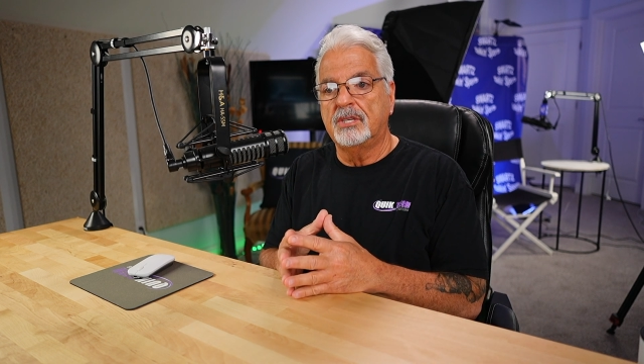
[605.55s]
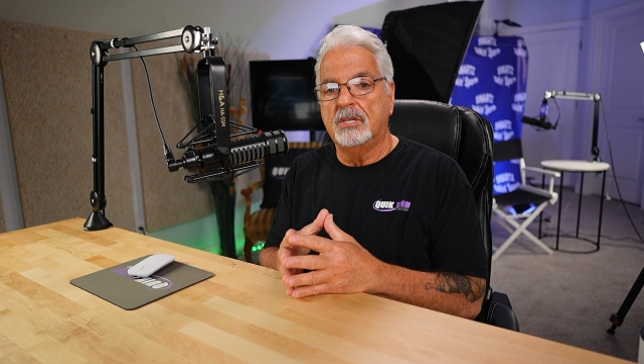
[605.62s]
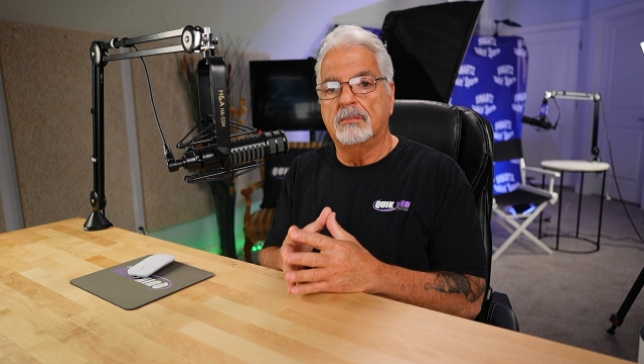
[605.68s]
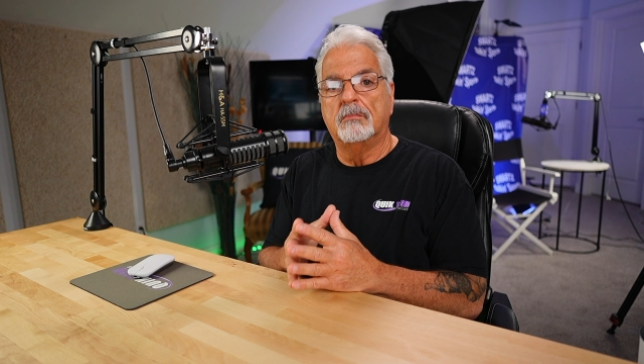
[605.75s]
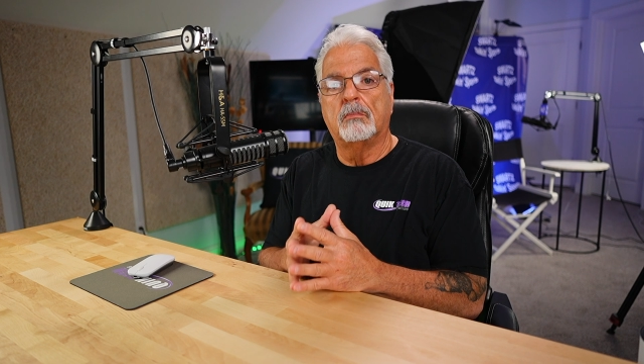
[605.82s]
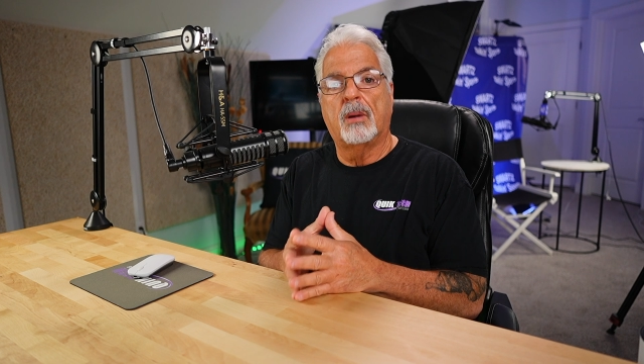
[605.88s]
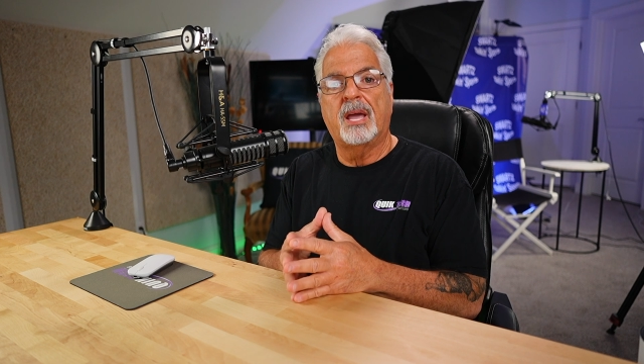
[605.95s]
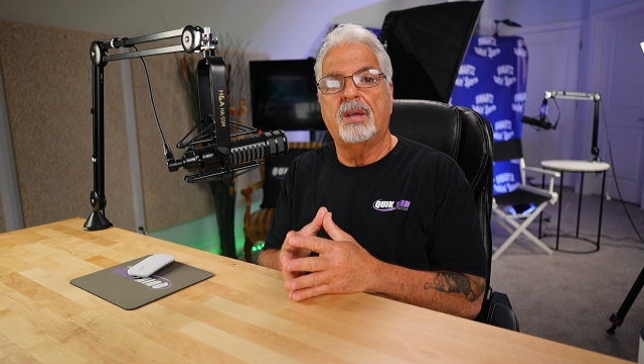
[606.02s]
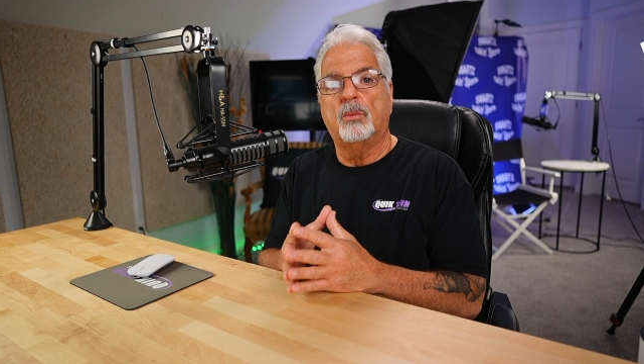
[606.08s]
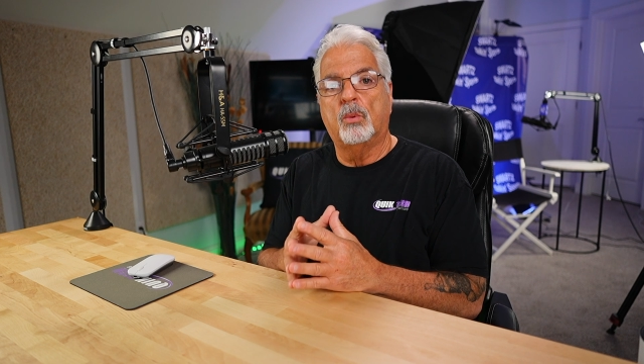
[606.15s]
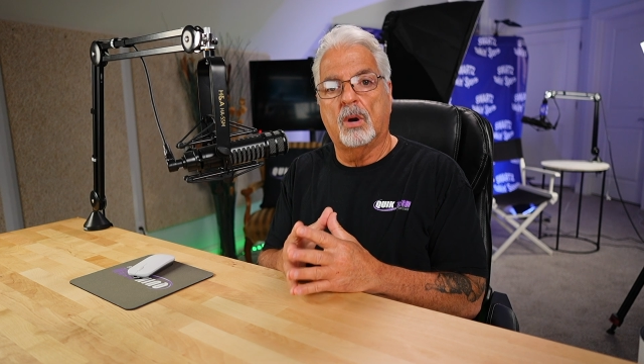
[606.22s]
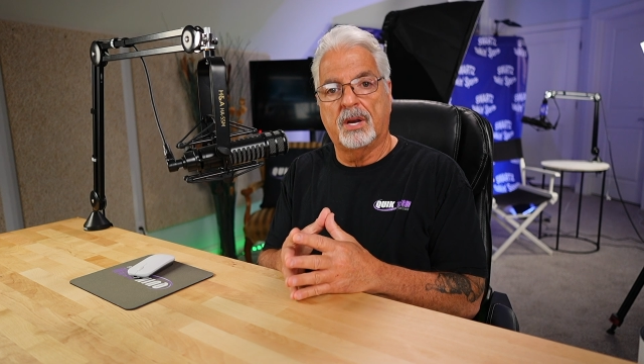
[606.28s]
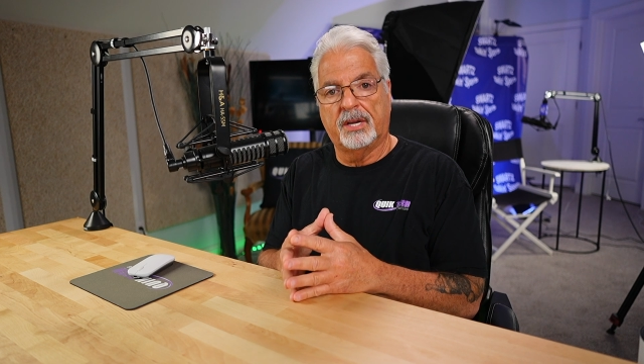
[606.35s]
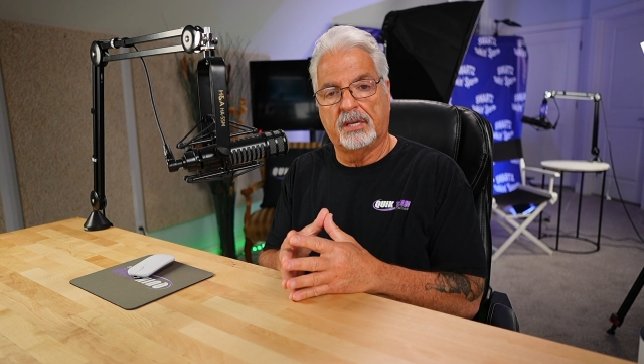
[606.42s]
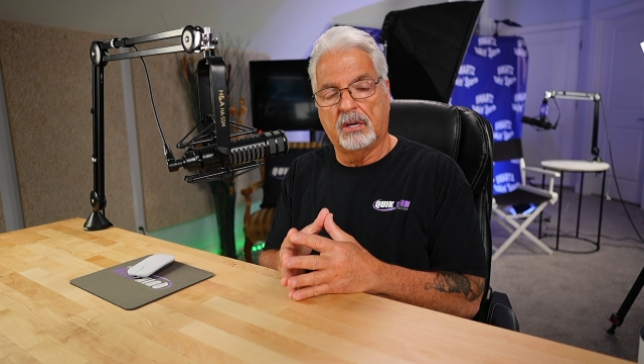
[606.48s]
you might
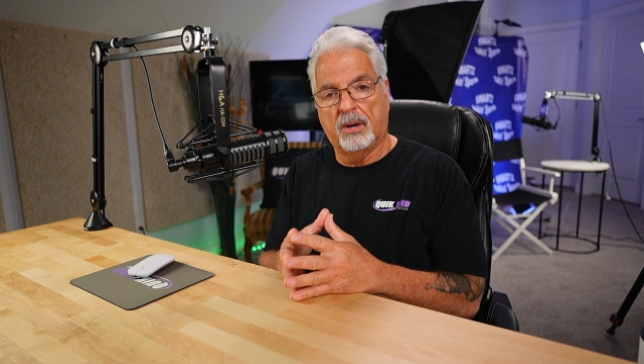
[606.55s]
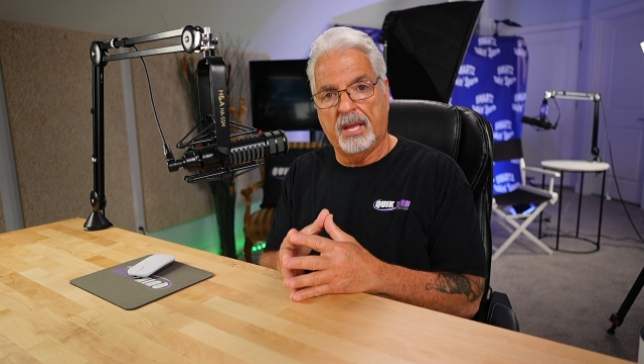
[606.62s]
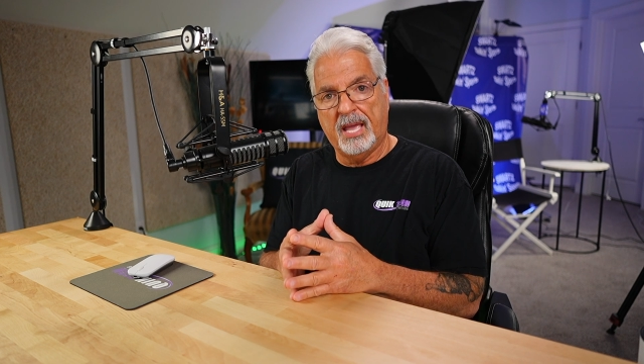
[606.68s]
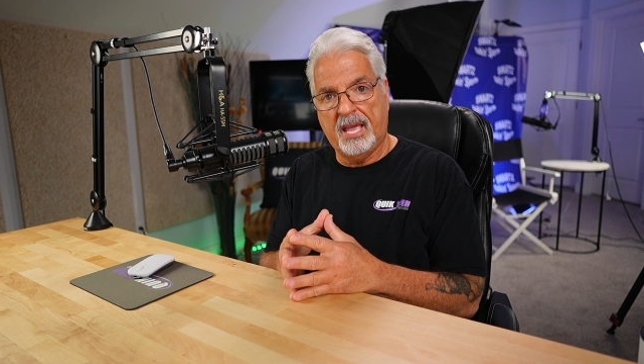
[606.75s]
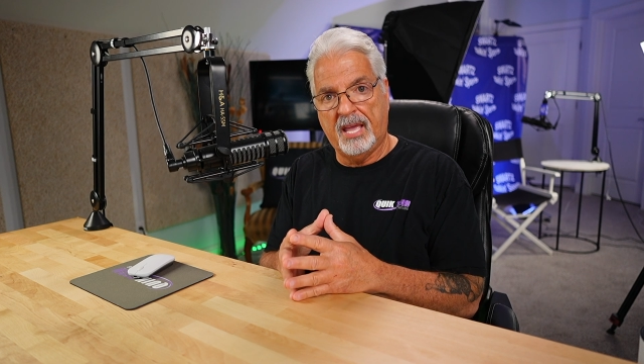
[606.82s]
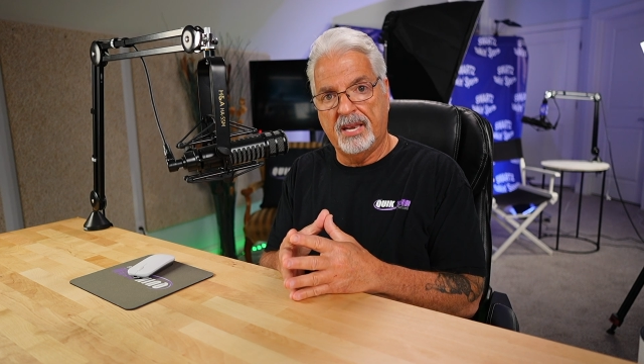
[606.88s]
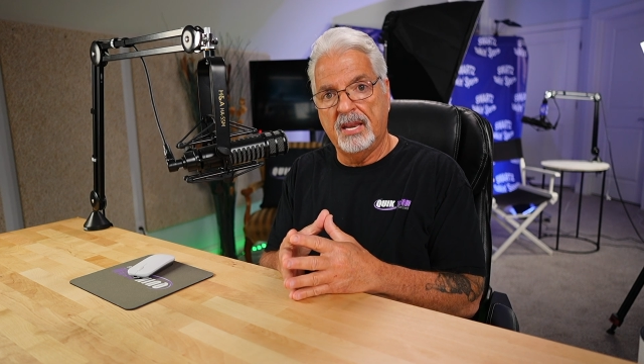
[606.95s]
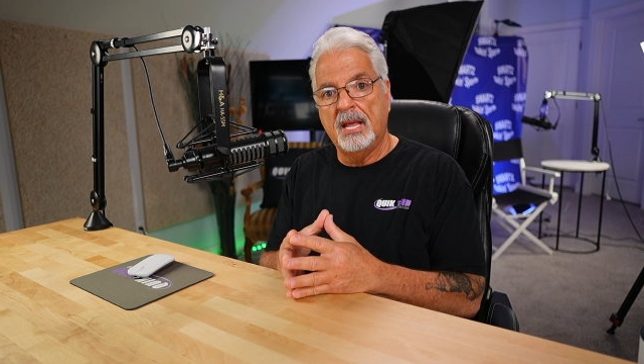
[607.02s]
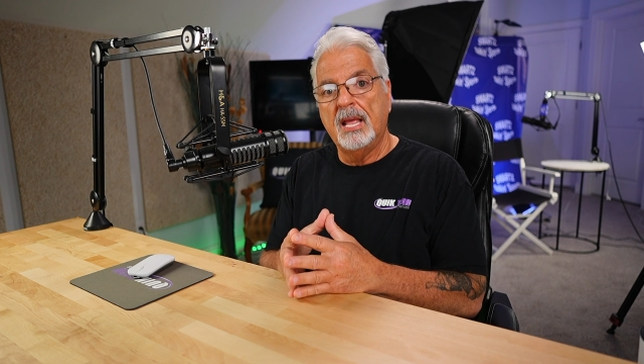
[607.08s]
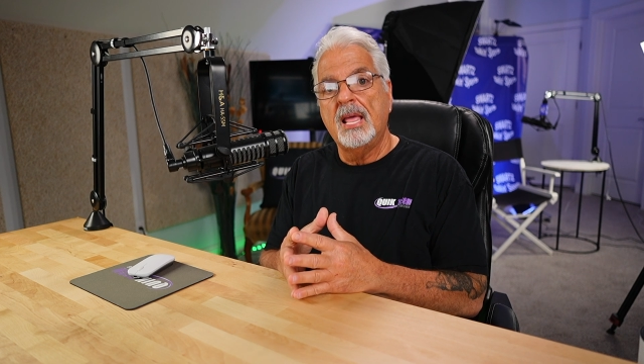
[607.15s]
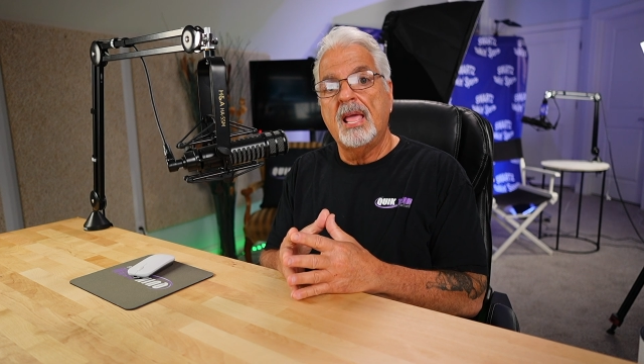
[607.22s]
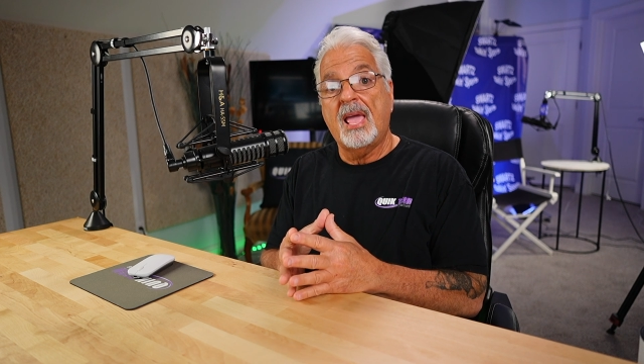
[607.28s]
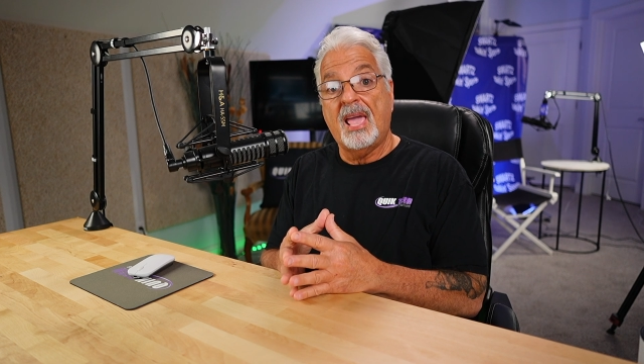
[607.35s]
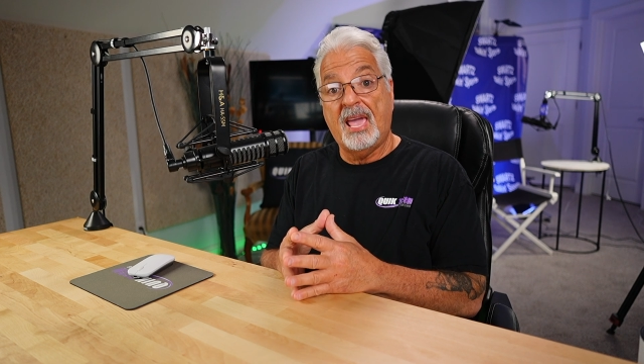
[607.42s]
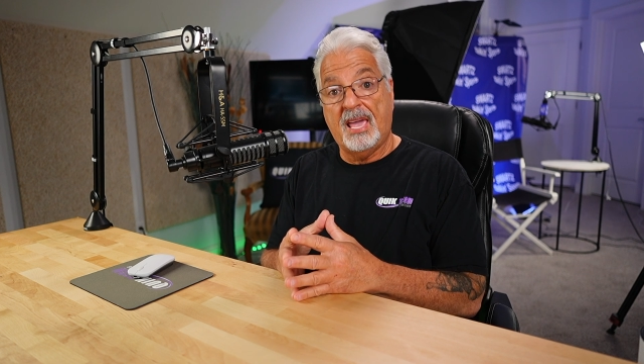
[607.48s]
want to go ahead
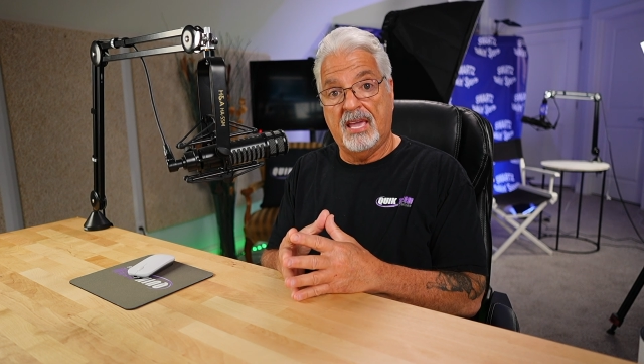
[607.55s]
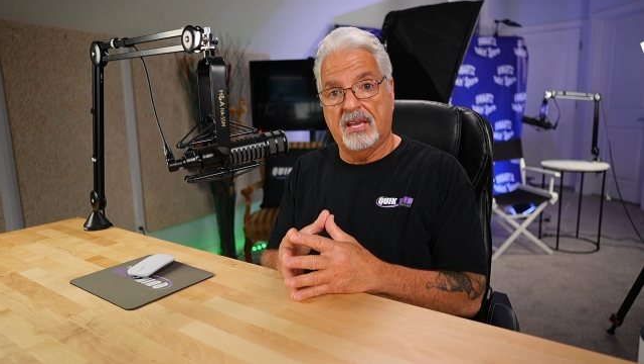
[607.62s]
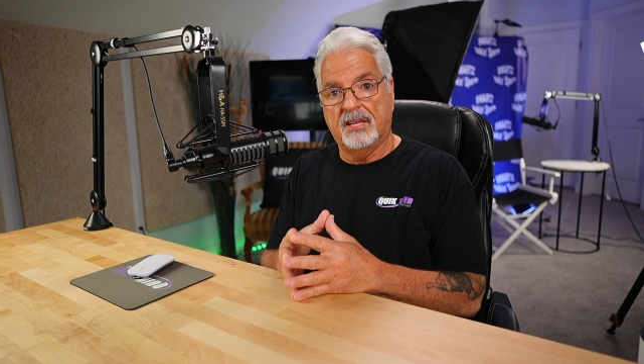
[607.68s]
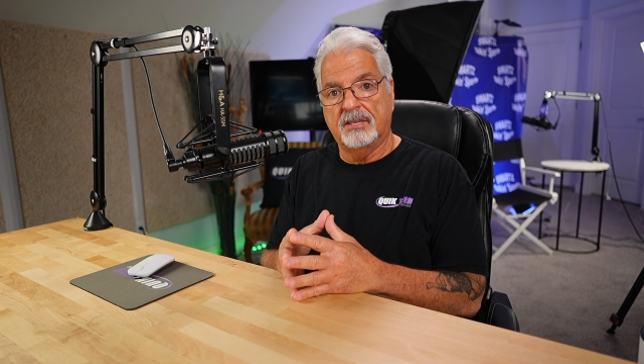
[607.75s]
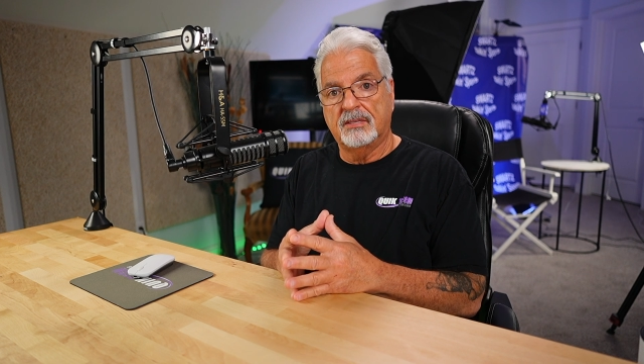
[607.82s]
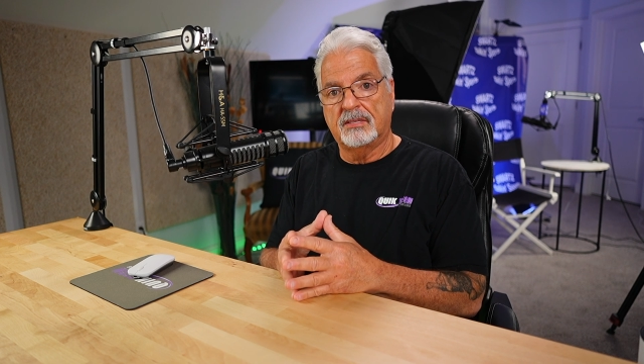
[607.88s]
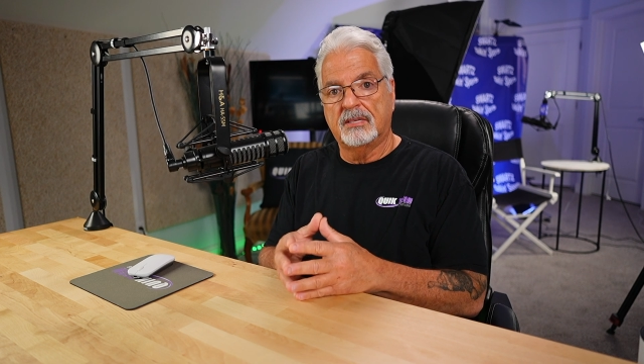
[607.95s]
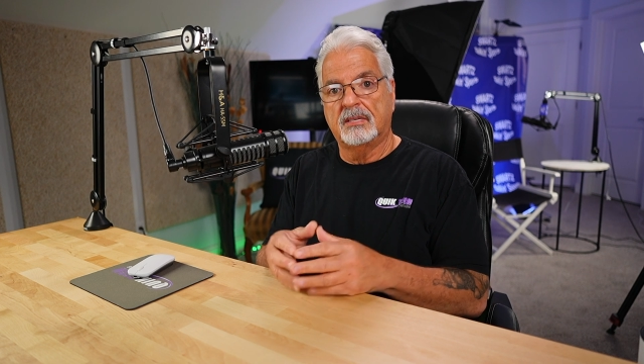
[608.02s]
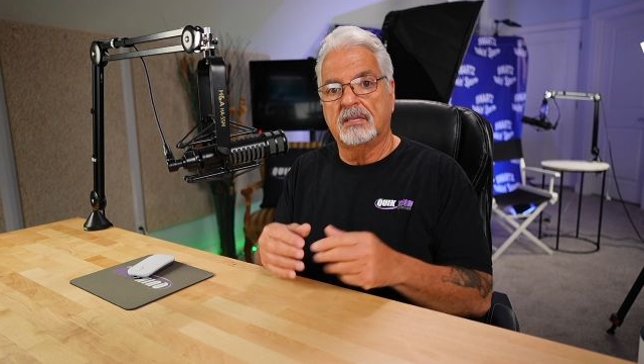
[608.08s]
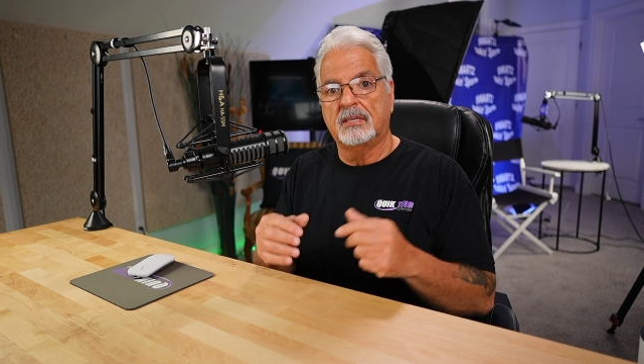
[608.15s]
and